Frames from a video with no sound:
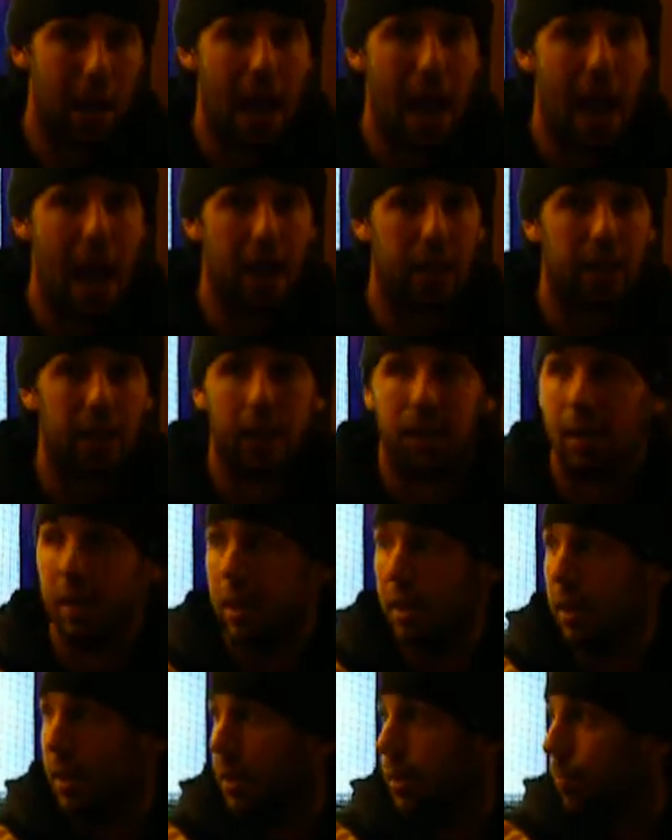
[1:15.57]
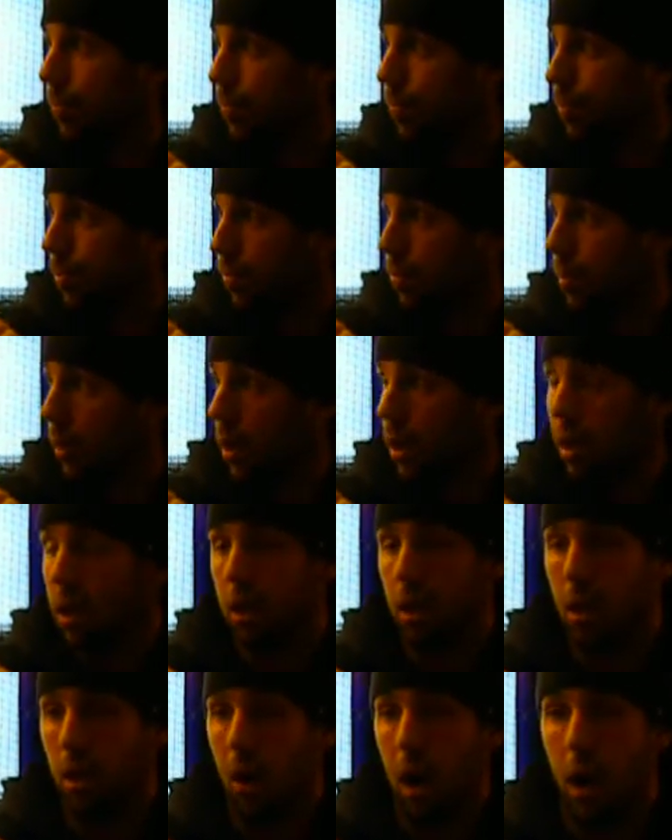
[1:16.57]
it back,
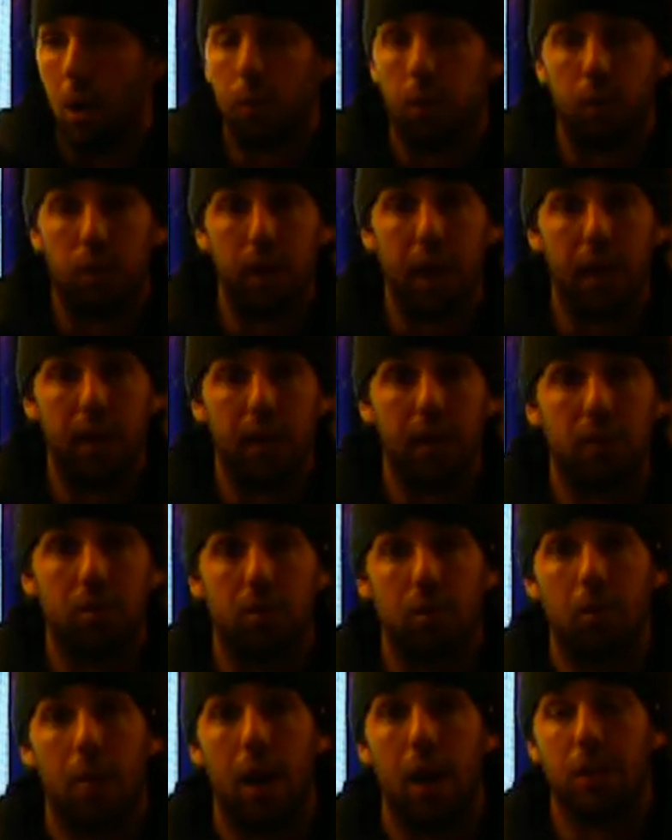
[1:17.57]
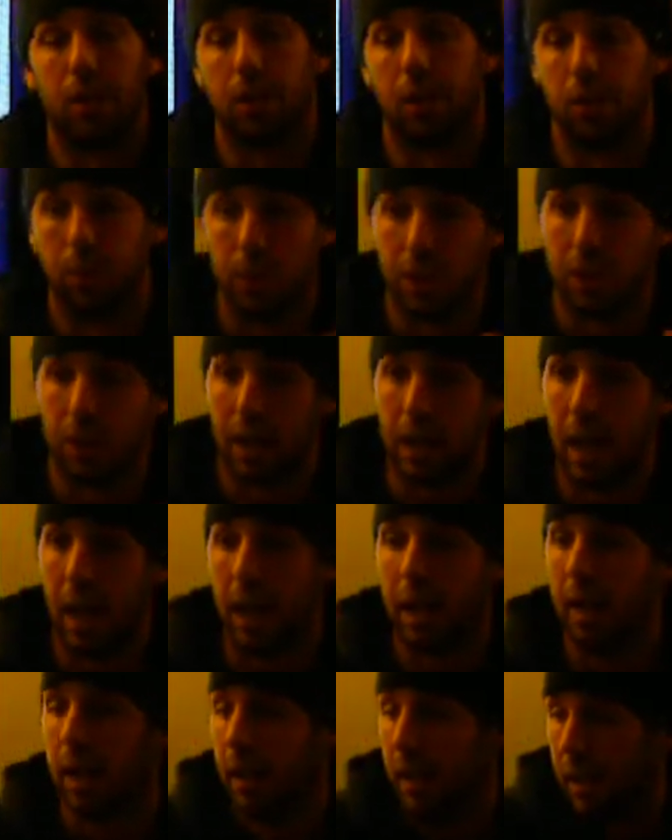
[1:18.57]
I would create this direction, which
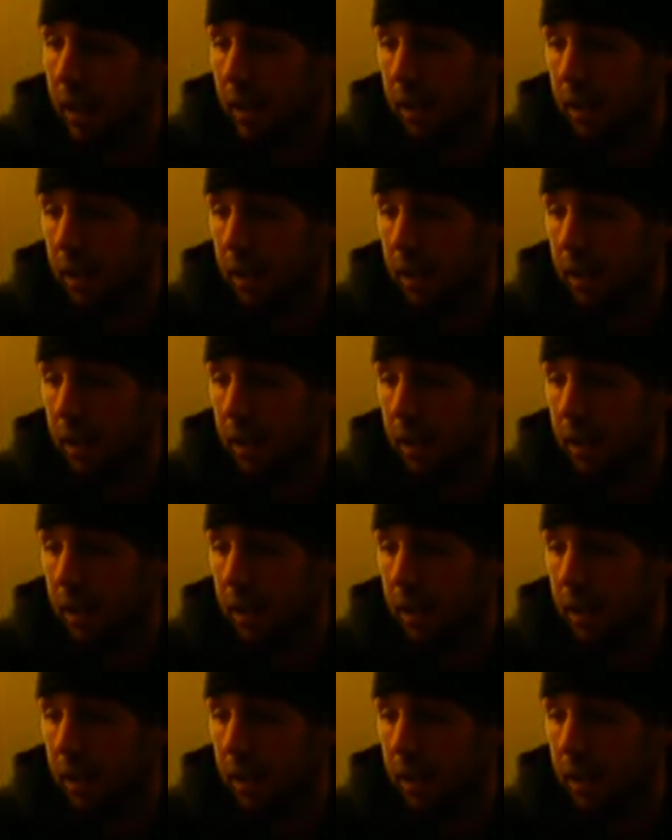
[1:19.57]
again,